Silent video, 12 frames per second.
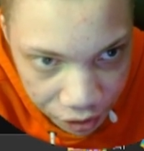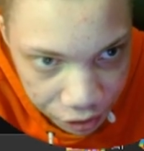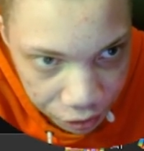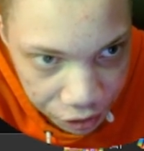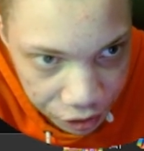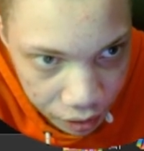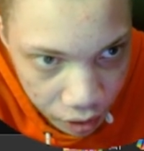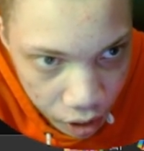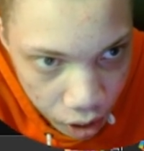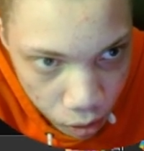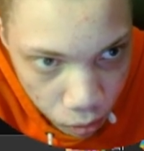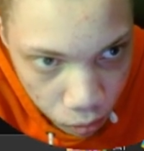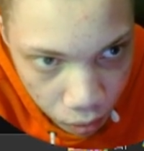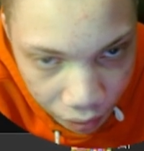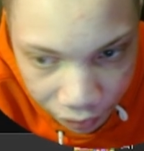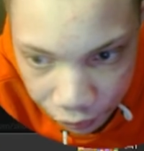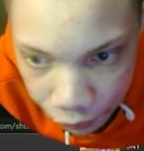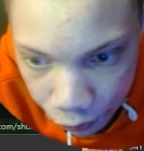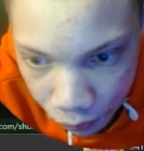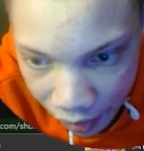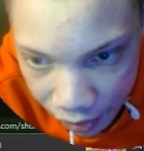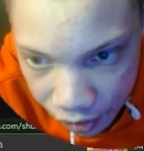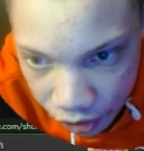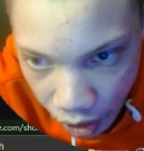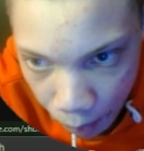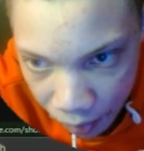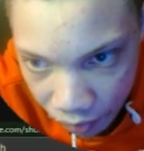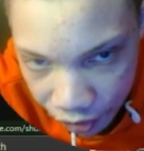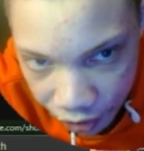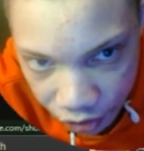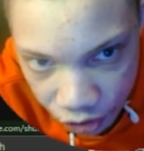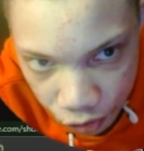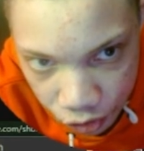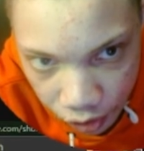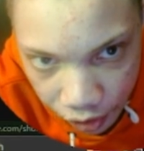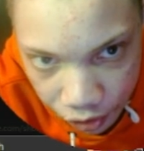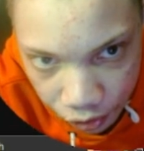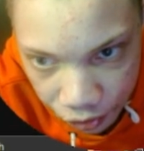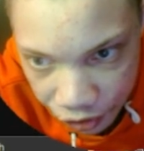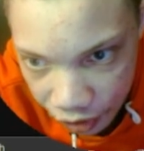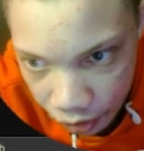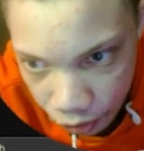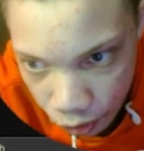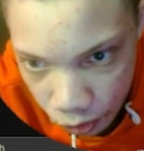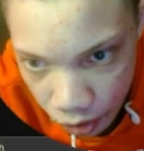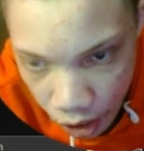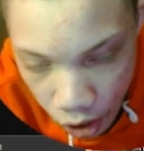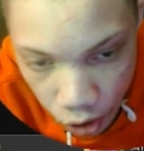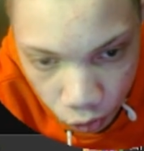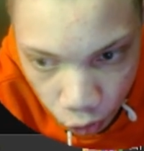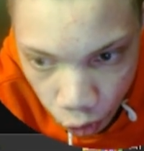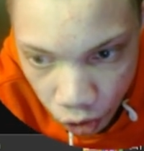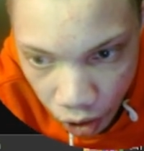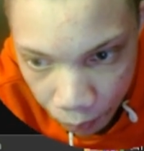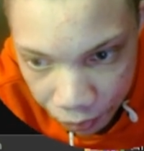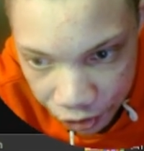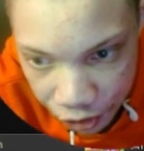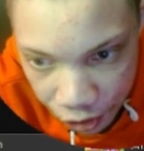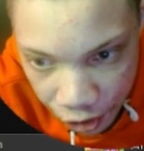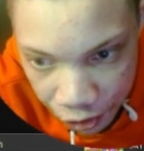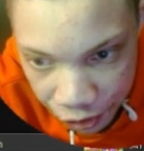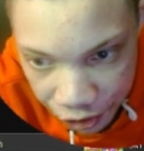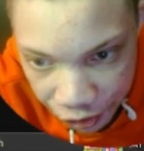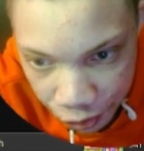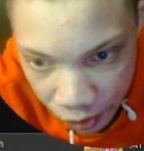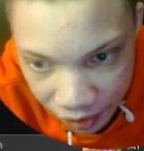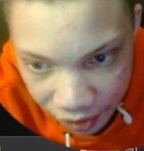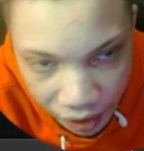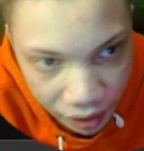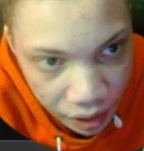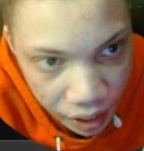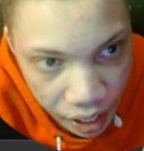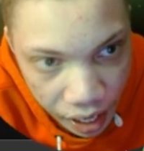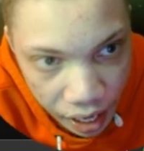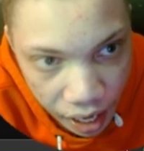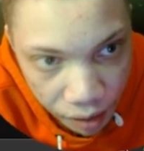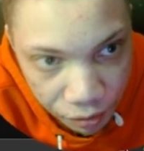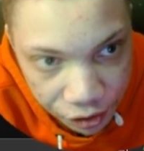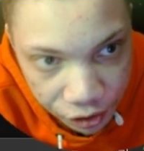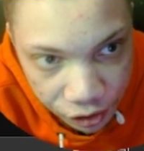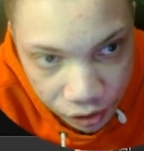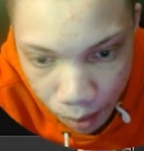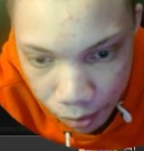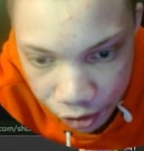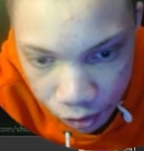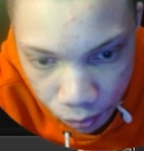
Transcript: So you see what I like to do right here is copy everything that's on screen. So you see low confidence, so you see 200K average subscribers. So